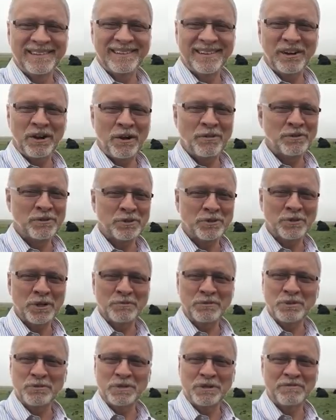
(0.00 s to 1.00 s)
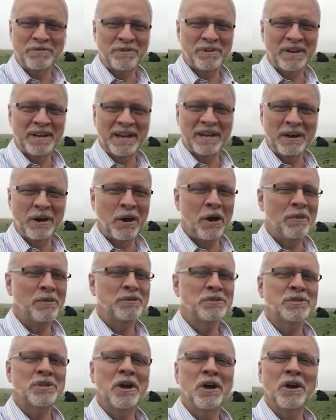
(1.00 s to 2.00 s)
all the scripture we've read, all
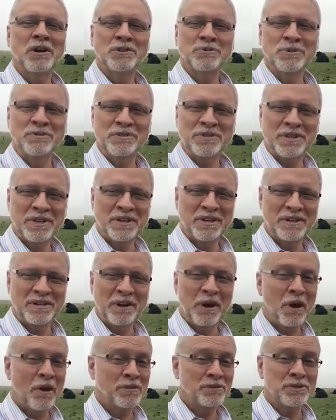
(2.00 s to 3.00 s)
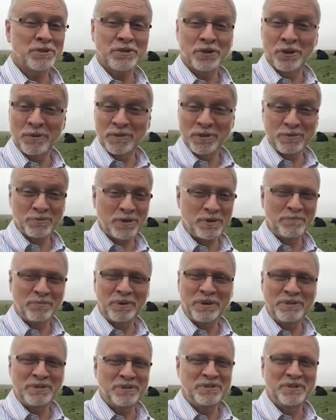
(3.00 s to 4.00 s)
the songs we've sung, all the sermons we
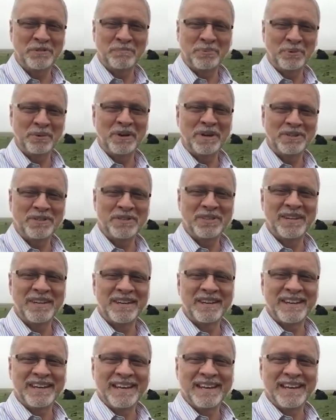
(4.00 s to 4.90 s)
preachers have preached,